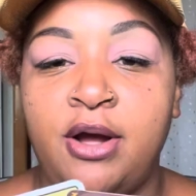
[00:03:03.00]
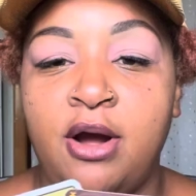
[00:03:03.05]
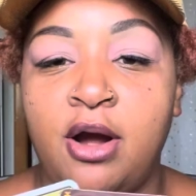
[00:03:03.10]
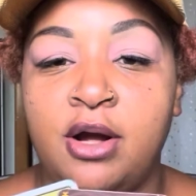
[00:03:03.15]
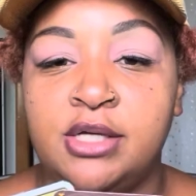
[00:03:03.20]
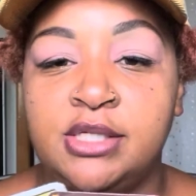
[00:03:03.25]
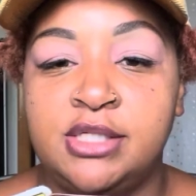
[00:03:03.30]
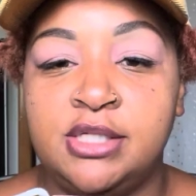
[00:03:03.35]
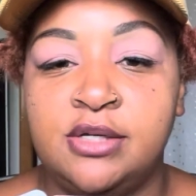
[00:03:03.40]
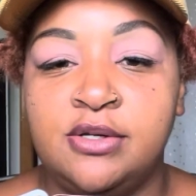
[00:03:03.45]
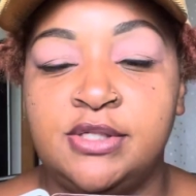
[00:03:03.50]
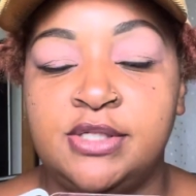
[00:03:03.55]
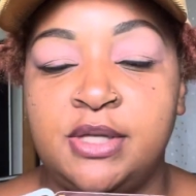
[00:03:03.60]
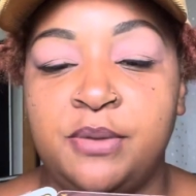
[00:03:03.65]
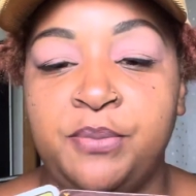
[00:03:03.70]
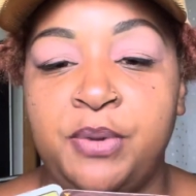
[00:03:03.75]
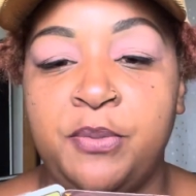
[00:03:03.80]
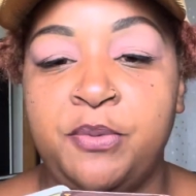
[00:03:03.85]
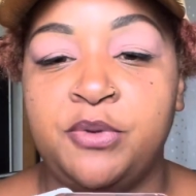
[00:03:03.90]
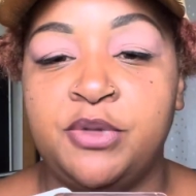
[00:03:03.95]
are still
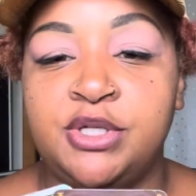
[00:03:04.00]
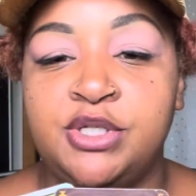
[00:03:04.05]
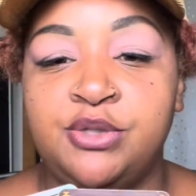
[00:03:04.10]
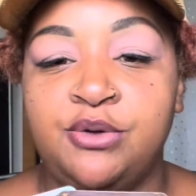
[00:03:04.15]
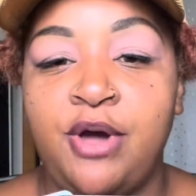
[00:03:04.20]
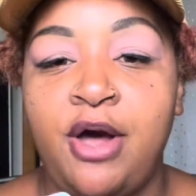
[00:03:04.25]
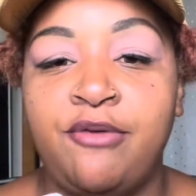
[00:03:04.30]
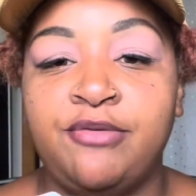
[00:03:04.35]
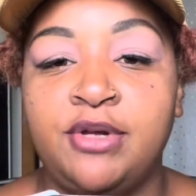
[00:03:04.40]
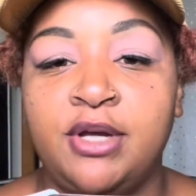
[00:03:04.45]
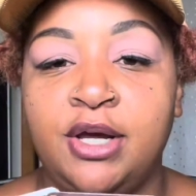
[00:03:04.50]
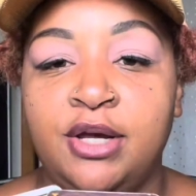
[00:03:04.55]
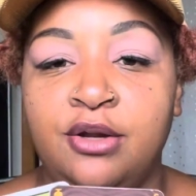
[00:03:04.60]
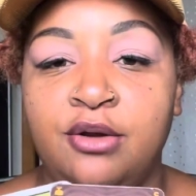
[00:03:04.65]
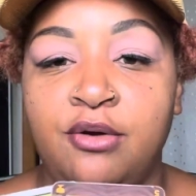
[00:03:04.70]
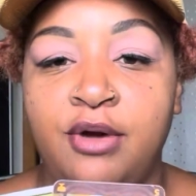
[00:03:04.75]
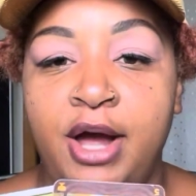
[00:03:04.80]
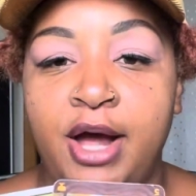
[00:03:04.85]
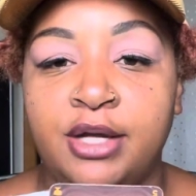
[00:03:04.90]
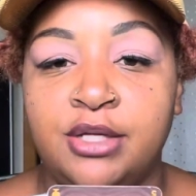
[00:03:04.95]
some people that you have to
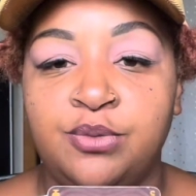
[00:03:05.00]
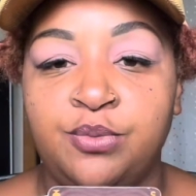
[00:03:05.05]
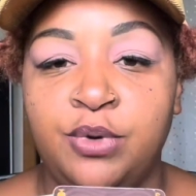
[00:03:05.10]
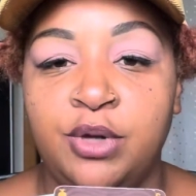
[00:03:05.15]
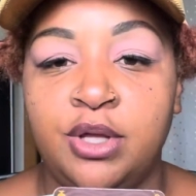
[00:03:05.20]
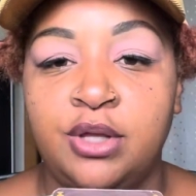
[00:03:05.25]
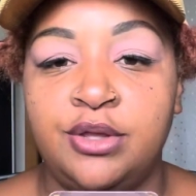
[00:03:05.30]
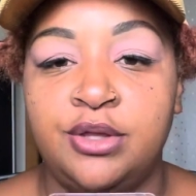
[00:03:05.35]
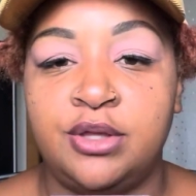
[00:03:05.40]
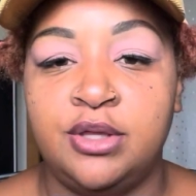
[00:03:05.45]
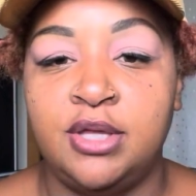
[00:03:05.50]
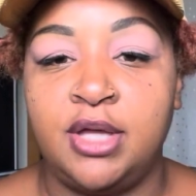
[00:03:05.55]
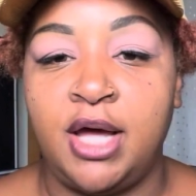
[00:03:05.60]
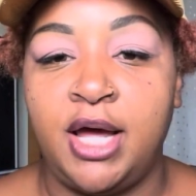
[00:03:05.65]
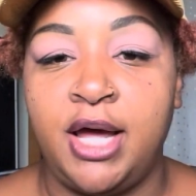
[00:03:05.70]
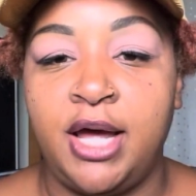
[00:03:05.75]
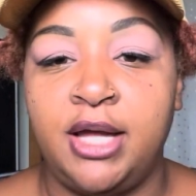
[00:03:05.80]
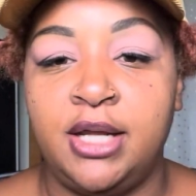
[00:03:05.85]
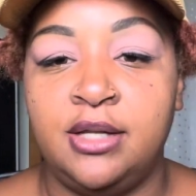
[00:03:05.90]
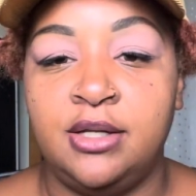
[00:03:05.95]
interact with
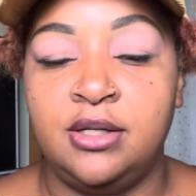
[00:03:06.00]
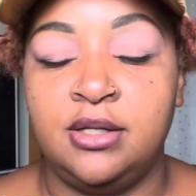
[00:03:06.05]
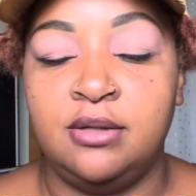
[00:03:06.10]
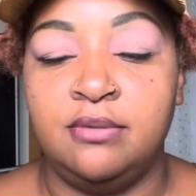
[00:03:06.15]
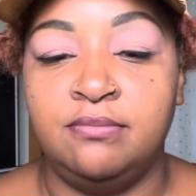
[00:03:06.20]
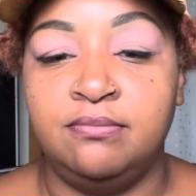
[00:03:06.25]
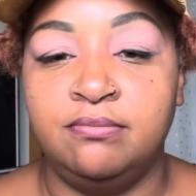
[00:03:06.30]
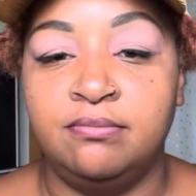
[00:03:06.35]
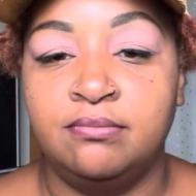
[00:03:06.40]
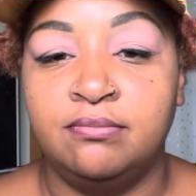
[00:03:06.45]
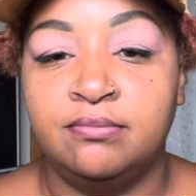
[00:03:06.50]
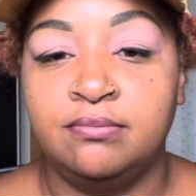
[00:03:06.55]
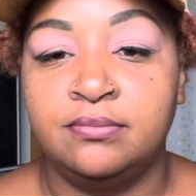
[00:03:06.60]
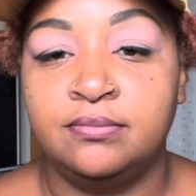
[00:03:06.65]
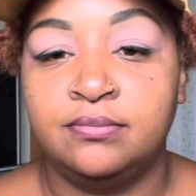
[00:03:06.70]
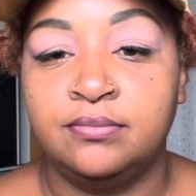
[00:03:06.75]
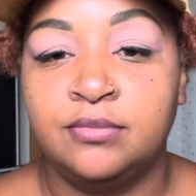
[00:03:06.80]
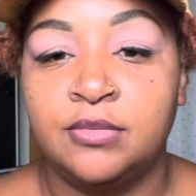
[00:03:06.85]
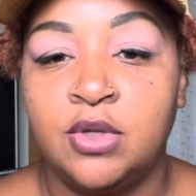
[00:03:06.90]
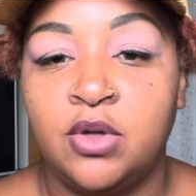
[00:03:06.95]
that
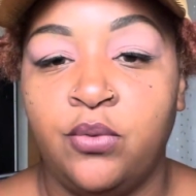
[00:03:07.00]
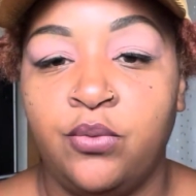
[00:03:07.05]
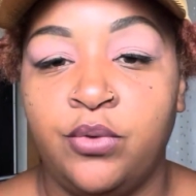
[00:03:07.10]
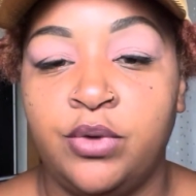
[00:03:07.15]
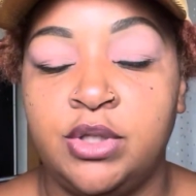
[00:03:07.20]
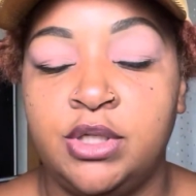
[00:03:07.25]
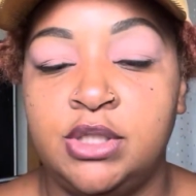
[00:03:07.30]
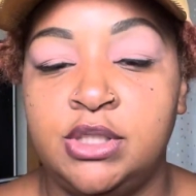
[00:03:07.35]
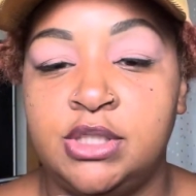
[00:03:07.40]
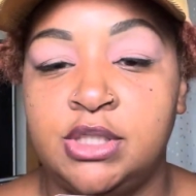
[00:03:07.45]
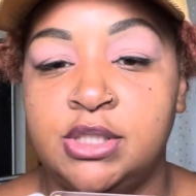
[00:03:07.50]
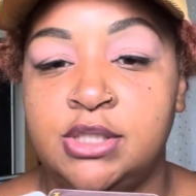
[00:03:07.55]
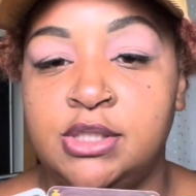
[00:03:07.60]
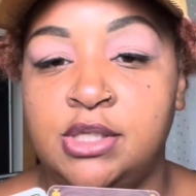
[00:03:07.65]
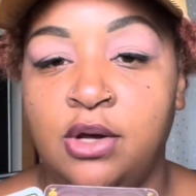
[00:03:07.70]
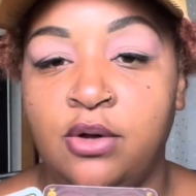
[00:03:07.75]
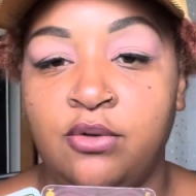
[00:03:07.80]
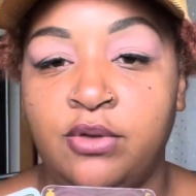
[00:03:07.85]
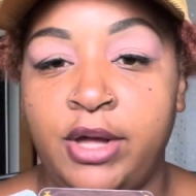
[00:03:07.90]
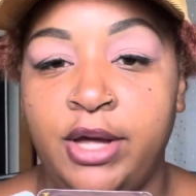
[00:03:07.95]
really just
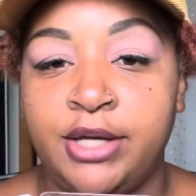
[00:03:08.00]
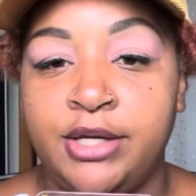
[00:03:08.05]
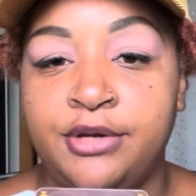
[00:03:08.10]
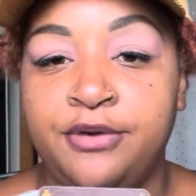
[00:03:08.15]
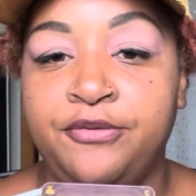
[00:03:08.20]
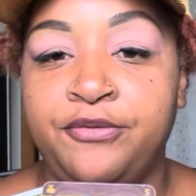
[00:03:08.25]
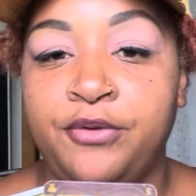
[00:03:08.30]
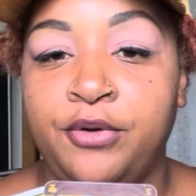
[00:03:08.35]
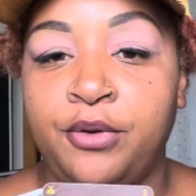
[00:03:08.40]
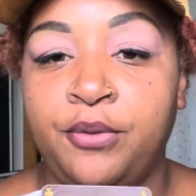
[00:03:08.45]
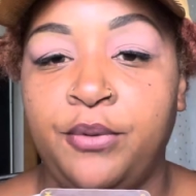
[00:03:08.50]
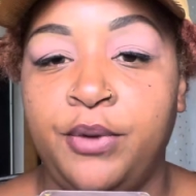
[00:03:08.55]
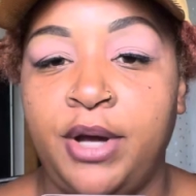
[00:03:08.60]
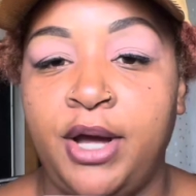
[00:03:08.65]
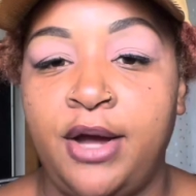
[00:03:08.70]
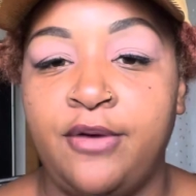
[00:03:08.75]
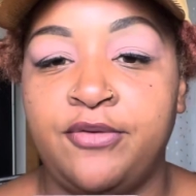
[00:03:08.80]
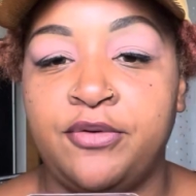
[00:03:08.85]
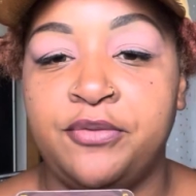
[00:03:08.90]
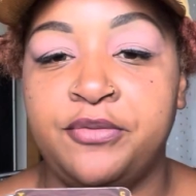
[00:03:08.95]
don't like you for
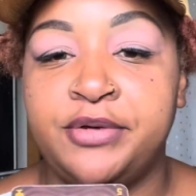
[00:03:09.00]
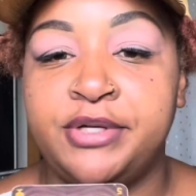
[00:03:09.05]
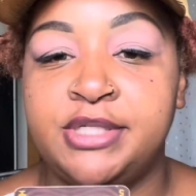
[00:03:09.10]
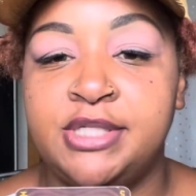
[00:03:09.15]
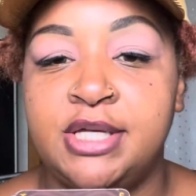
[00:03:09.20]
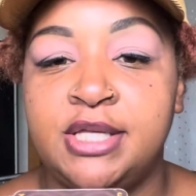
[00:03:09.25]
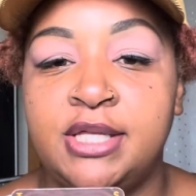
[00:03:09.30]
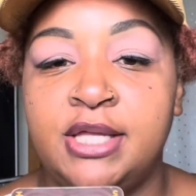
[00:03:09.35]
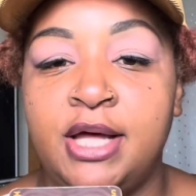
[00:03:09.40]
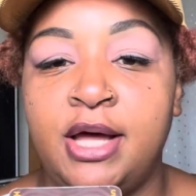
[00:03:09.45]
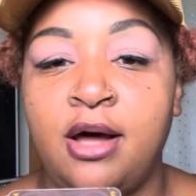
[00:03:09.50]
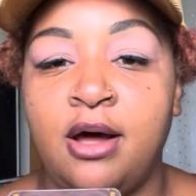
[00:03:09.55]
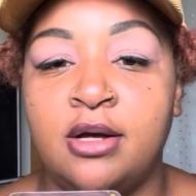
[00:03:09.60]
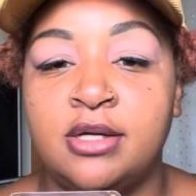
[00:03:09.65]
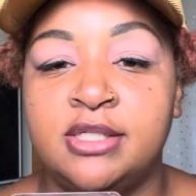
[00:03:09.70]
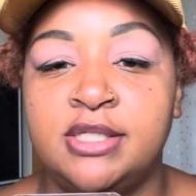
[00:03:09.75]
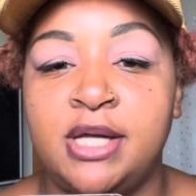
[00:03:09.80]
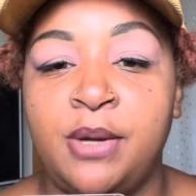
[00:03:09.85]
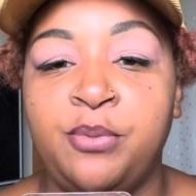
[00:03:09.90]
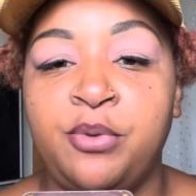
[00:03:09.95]
whatever reason that are
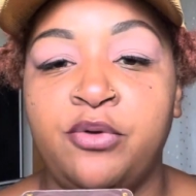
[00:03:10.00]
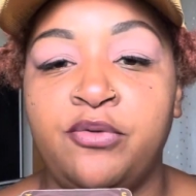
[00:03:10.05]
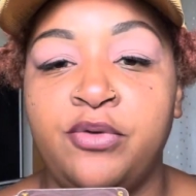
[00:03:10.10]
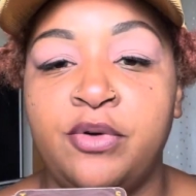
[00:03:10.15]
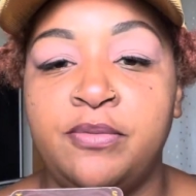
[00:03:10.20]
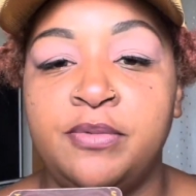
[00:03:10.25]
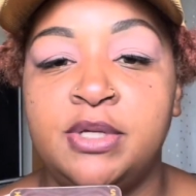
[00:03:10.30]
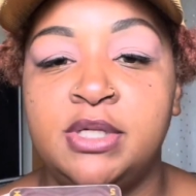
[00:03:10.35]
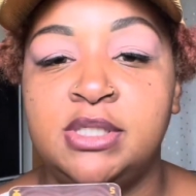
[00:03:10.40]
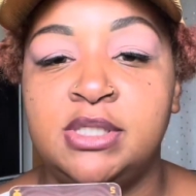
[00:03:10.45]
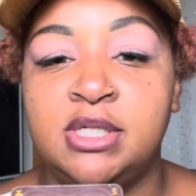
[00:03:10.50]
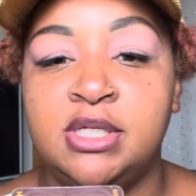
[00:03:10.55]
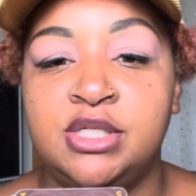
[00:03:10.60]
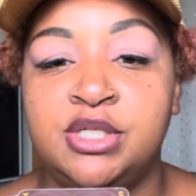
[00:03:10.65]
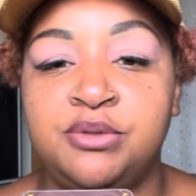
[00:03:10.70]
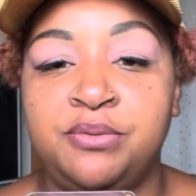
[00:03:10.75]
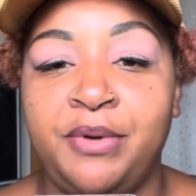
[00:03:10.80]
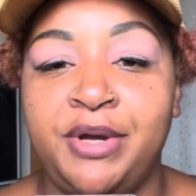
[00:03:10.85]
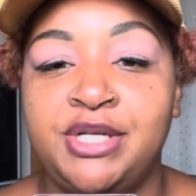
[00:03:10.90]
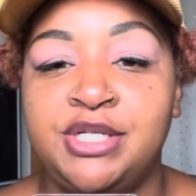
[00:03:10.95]
separate from this
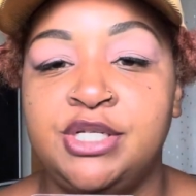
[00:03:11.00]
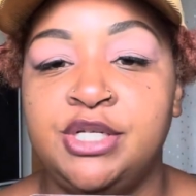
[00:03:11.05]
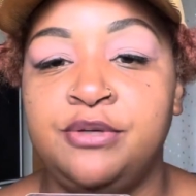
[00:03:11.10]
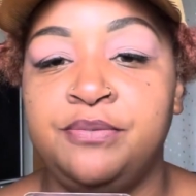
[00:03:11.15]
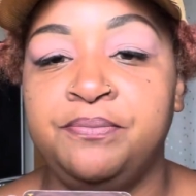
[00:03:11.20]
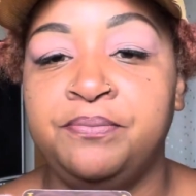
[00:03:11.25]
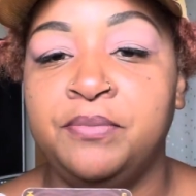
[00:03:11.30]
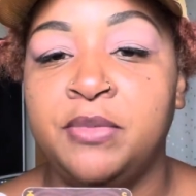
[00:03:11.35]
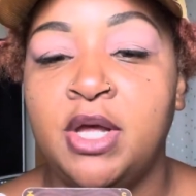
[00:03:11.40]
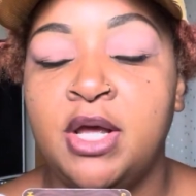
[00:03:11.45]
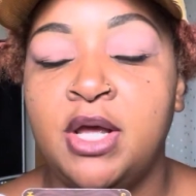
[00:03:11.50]
situation.